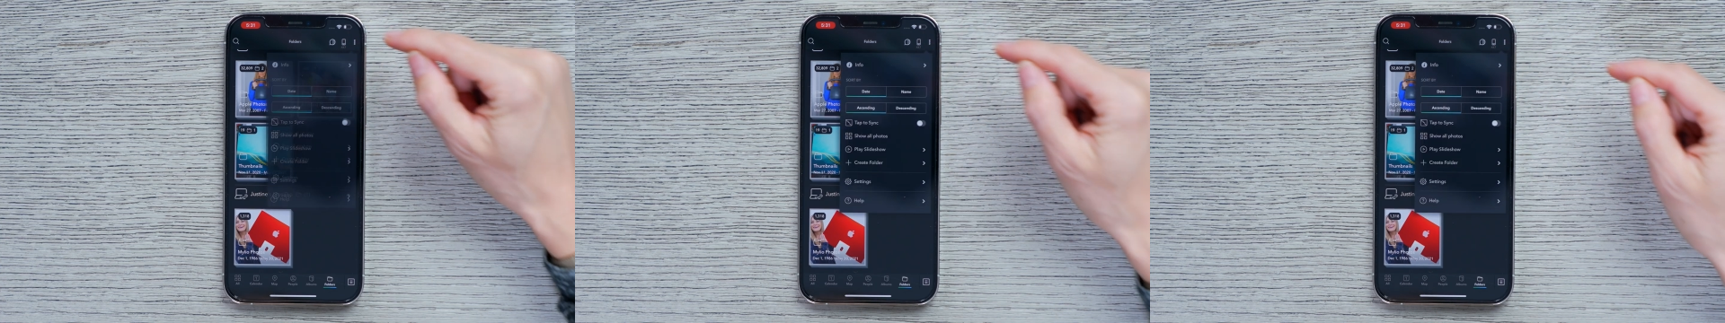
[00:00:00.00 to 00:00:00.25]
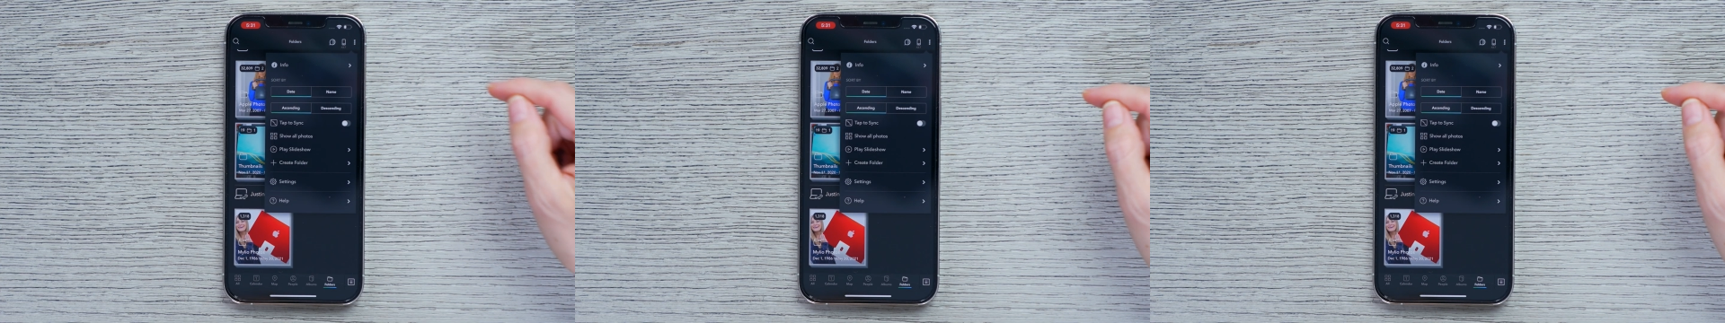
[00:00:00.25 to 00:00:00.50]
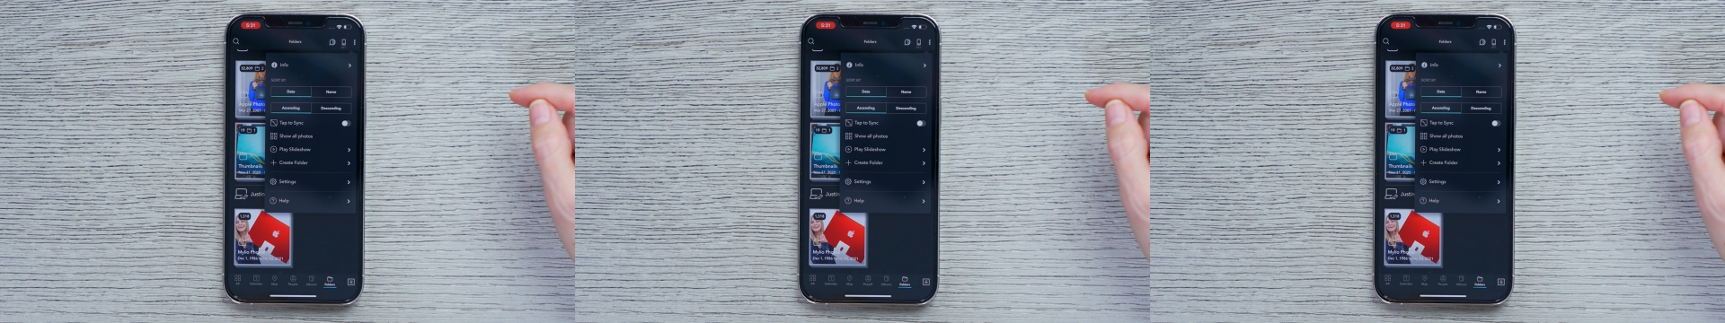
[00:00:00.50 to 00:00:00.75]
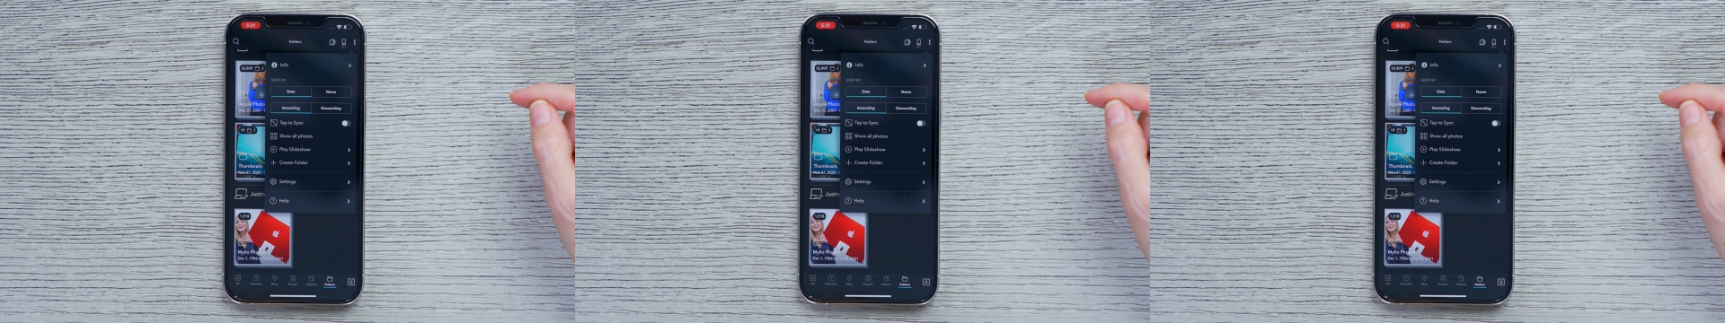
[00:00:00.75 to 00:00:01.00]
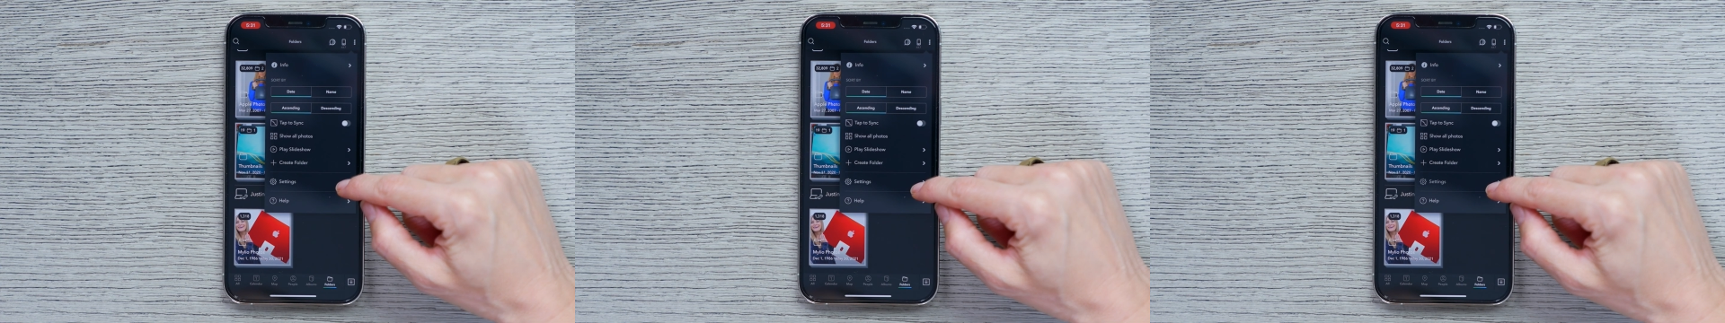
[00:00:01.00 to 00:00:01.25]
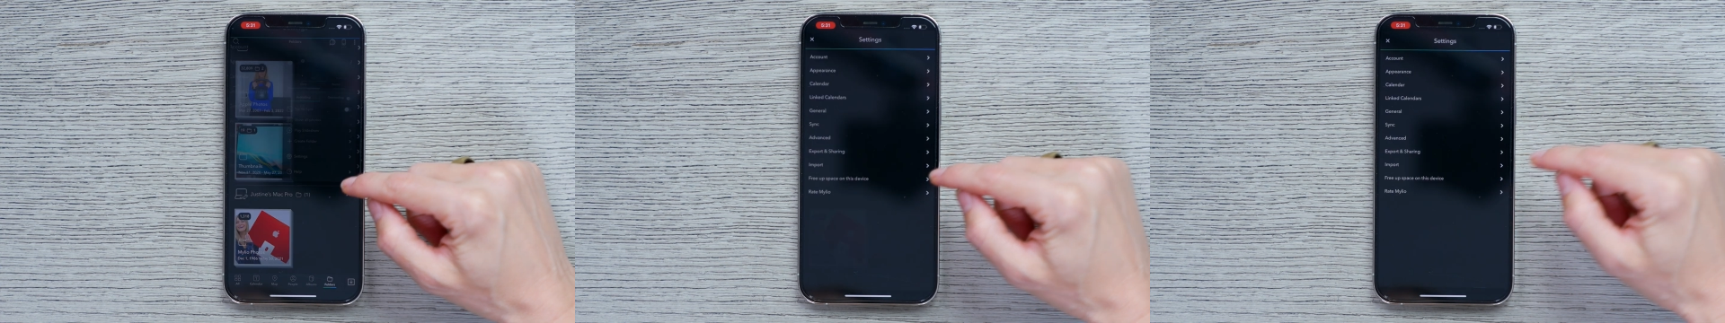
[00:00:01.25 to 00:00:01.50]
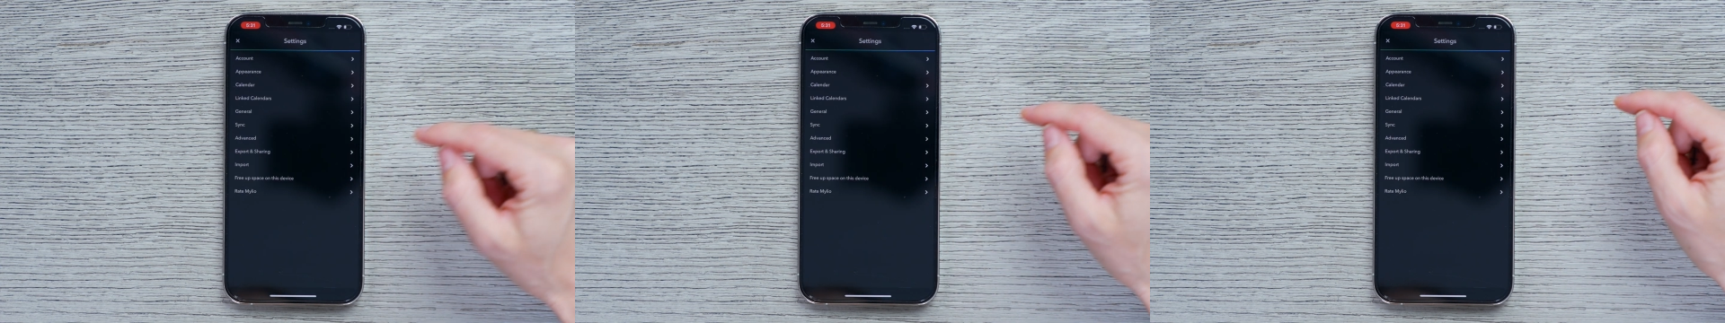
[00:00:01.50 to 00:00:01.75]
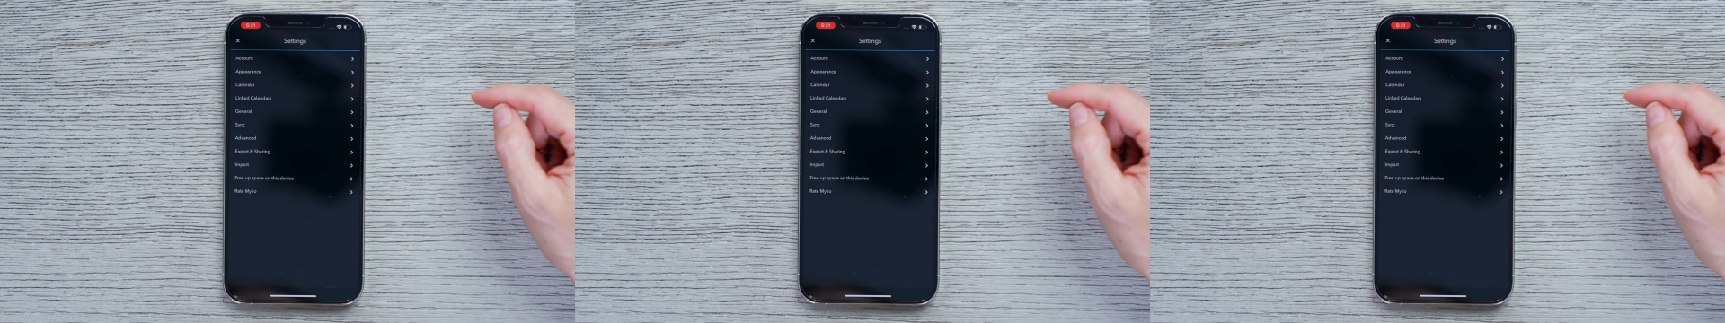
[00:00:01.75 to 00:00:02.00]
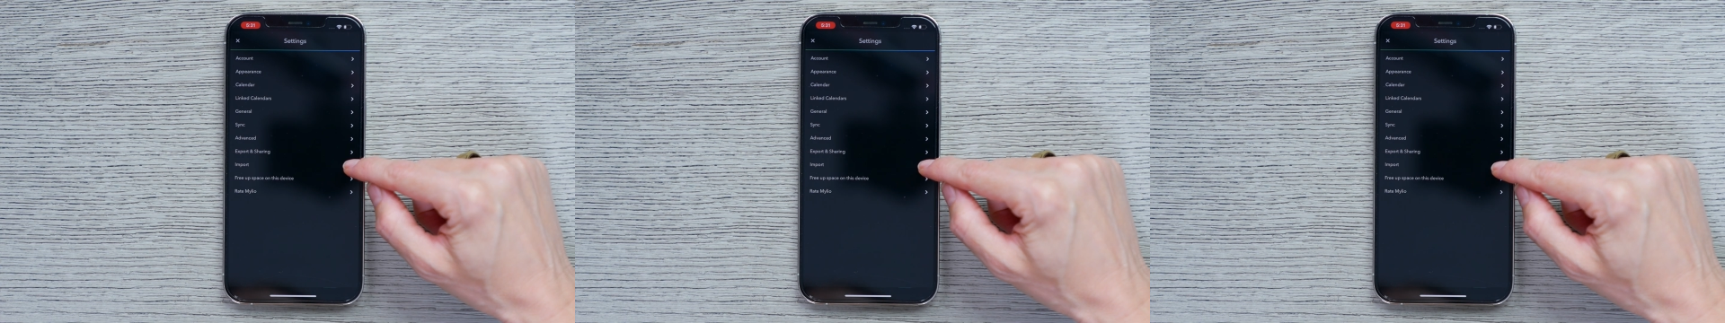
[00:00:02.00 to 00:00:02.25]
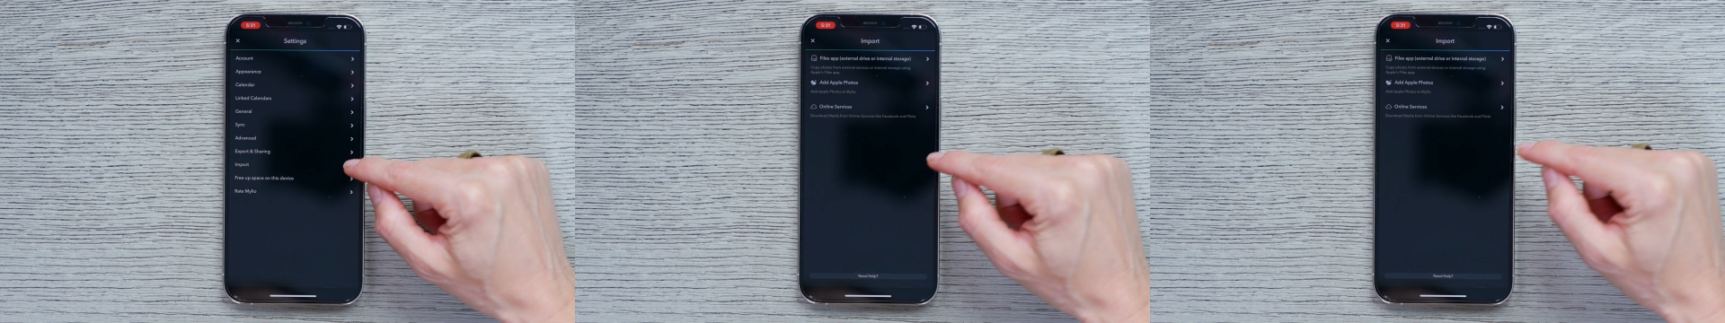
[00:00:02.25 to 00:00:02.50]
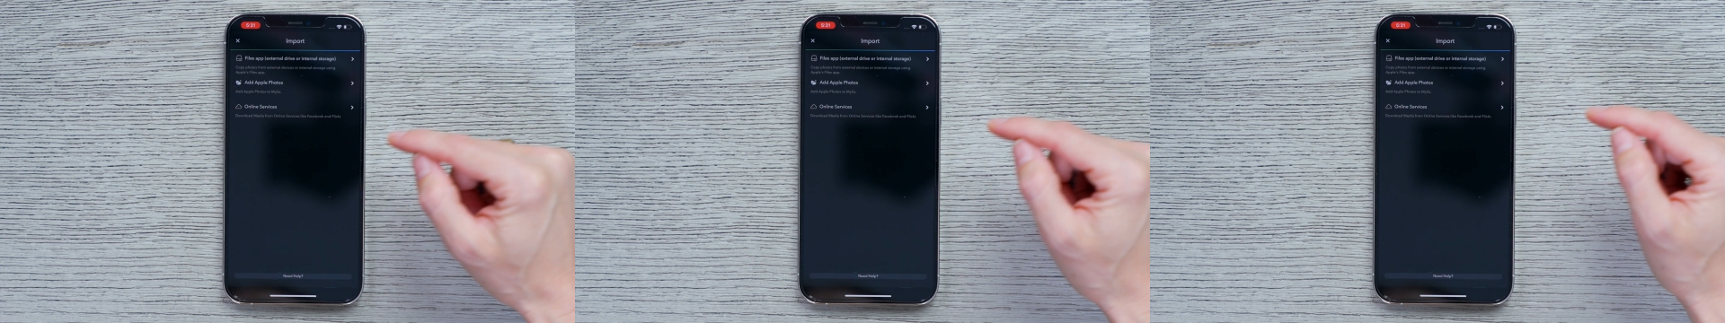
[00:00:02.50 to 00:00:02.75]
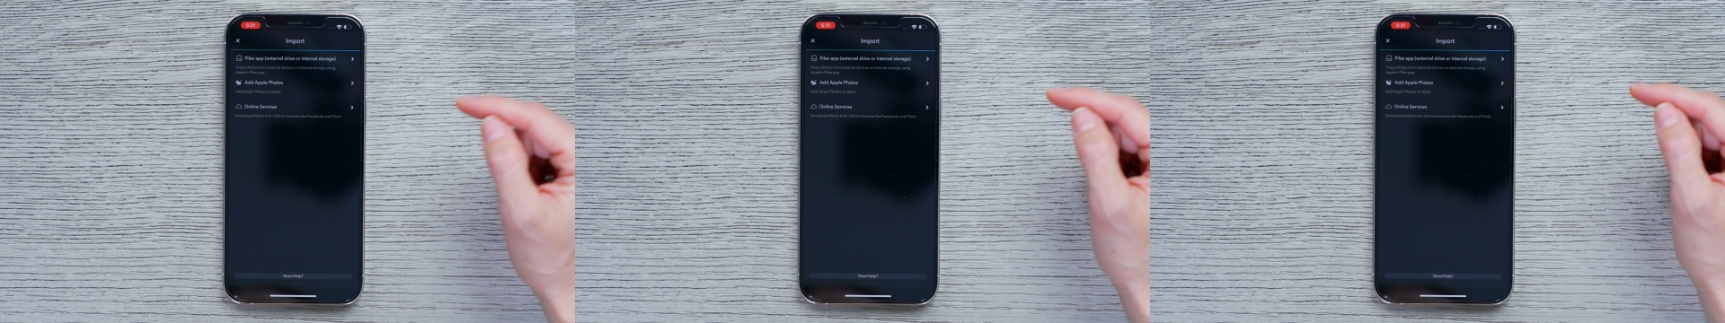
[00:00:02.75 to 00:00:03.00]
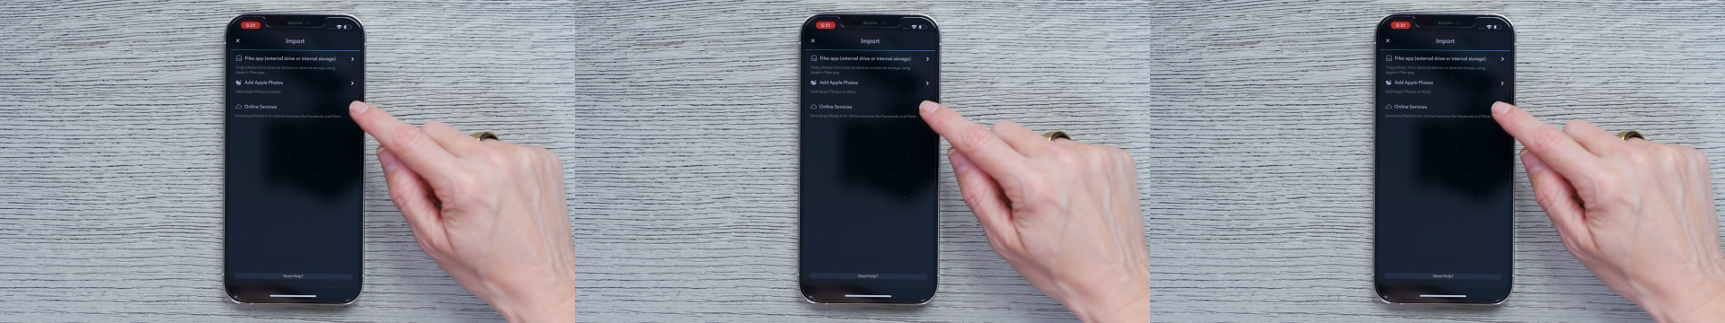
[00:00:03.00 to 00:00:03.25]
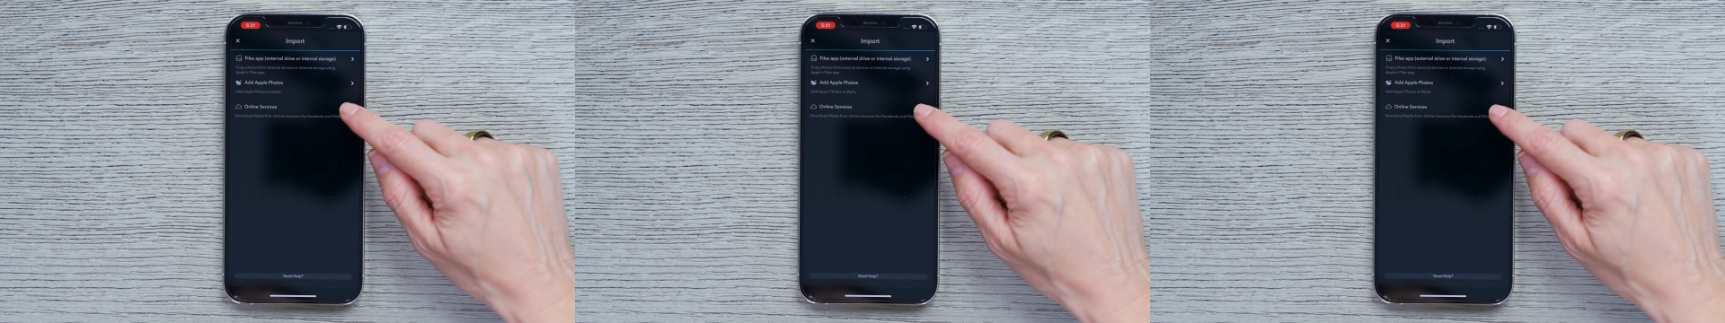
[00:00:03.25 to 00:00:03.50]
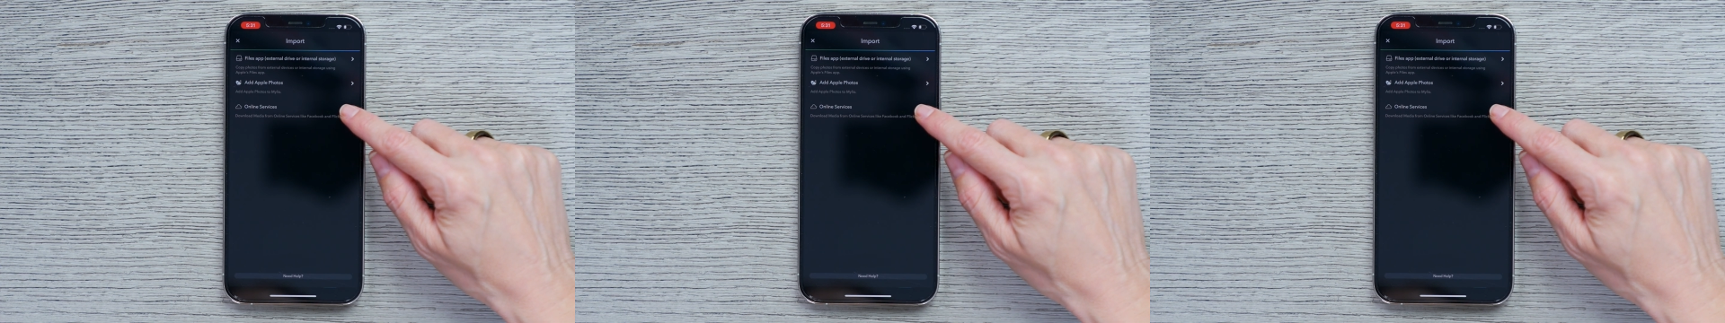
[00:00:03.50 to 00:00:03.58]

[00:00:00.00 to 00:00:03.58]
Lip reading: No face is visible, so there are no lips to read.